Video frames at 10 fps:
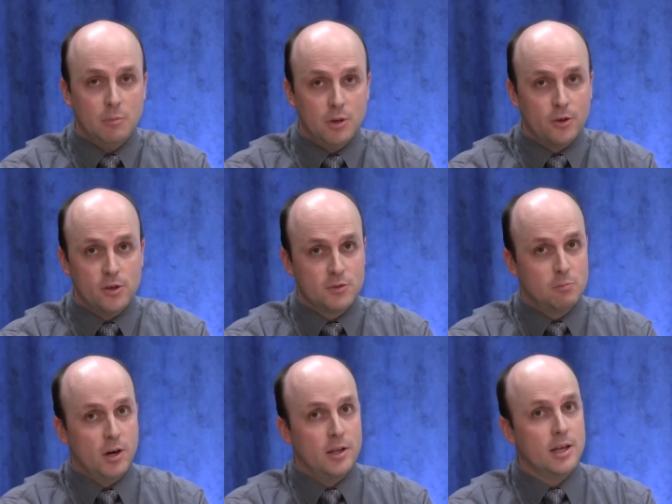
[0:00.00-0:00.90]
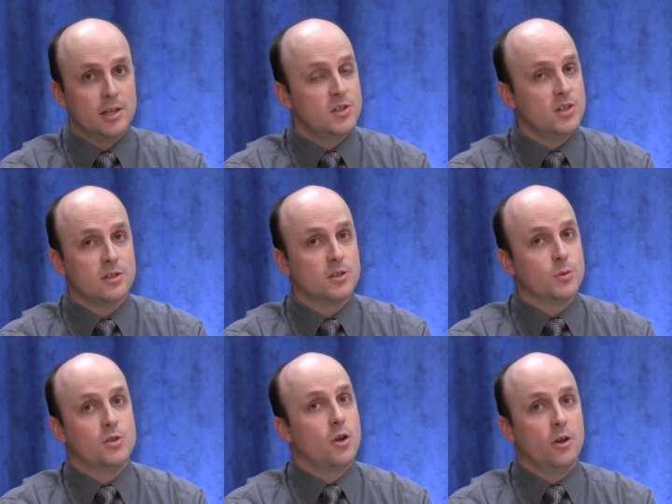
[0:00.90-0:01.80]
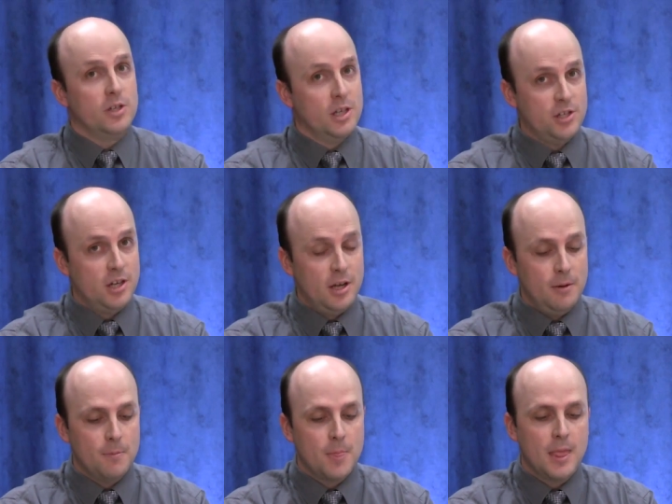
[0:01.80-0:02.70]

because by then assistance was not on the agenda.